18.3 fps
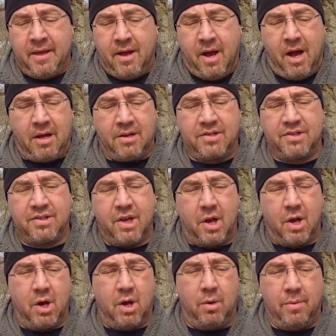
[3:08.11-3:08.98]

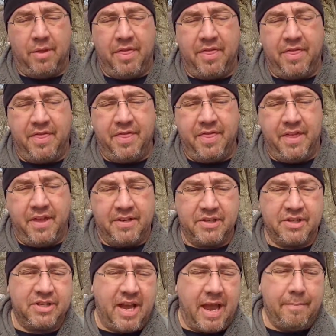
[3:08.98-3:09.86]
Also, the
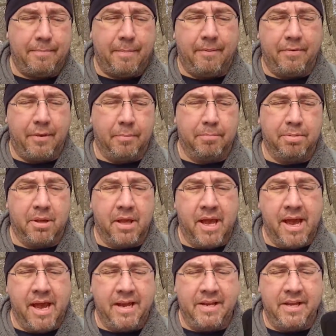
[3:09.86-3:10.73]
shape of the
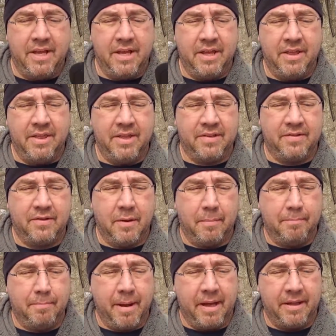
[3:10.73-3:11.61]
blade, the
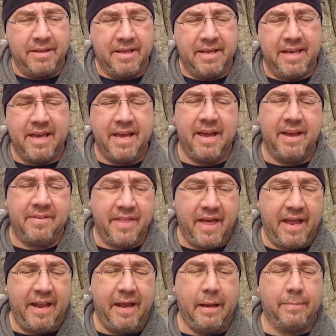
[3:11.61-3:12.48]
belly here,
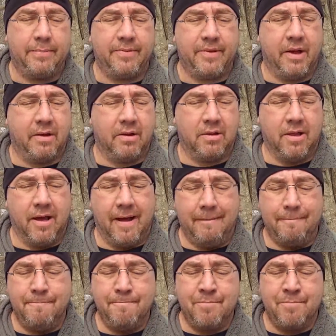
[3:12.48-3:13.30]
that helps out a lot.